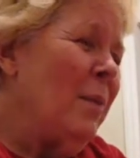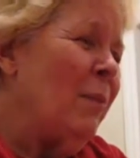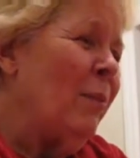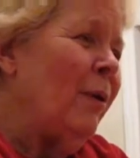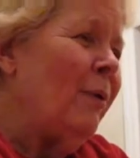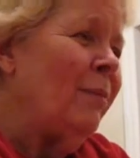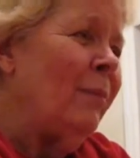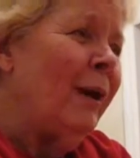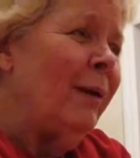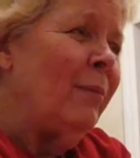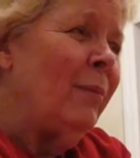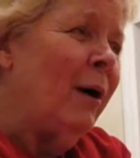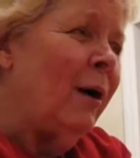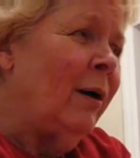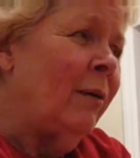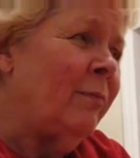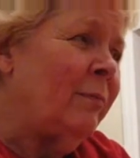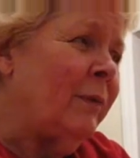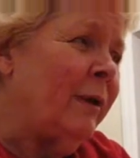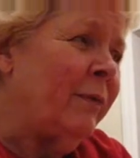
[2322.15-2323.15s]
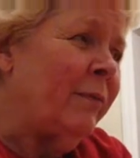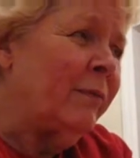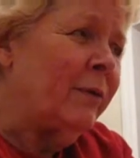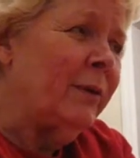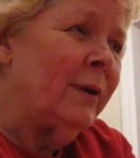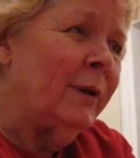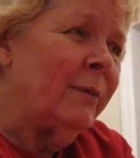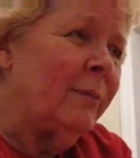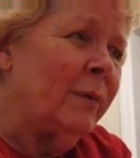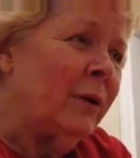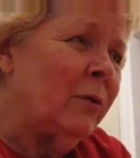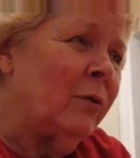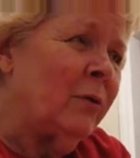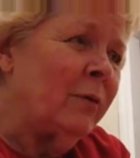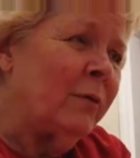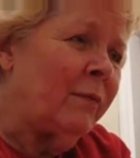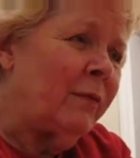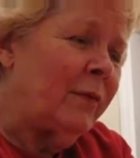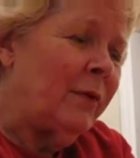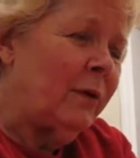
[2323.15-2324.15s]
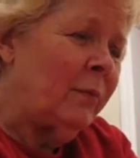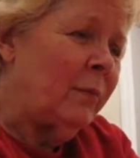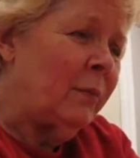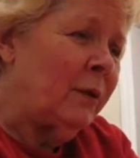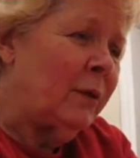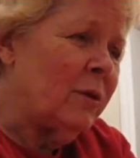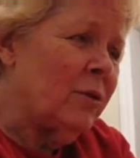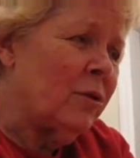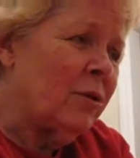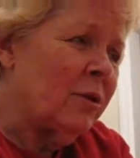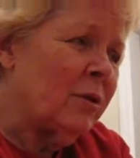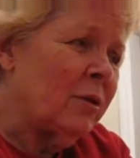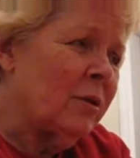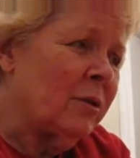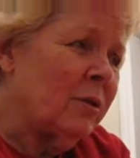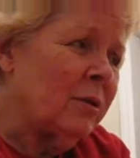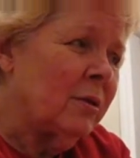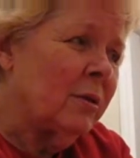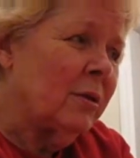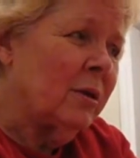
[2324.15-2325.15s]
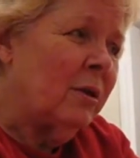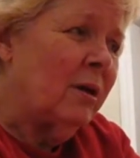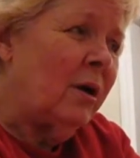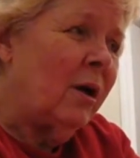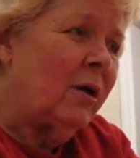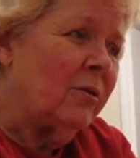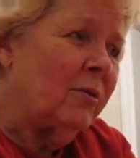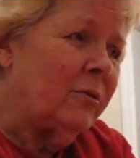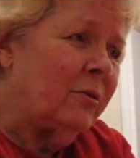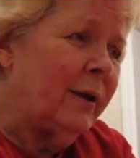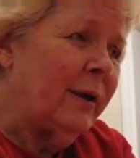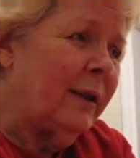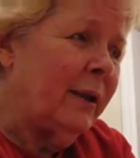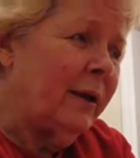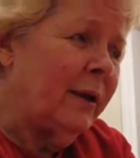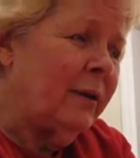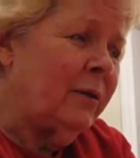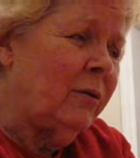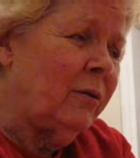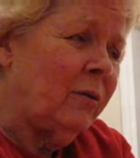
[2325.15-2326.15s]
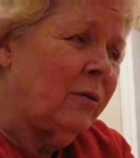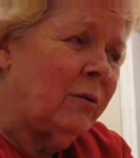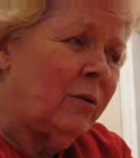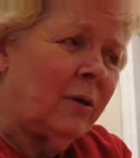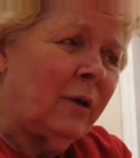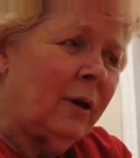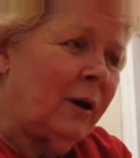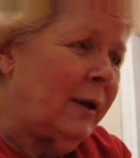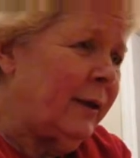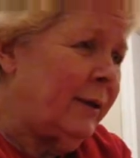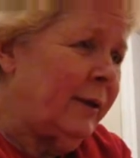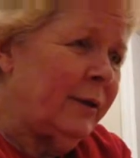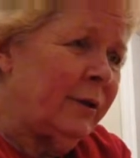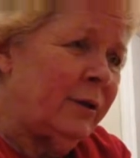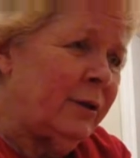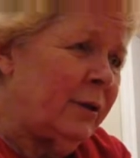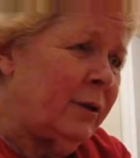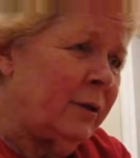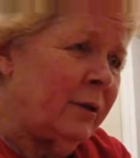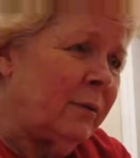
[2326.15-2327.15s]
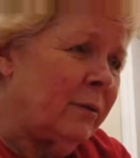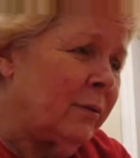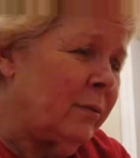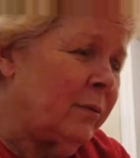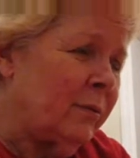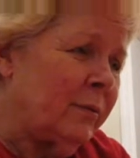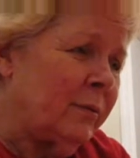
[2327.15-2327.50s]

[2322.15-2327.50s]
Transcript: Well, my mom never let me cook very much, although I liked to cook. She didn't.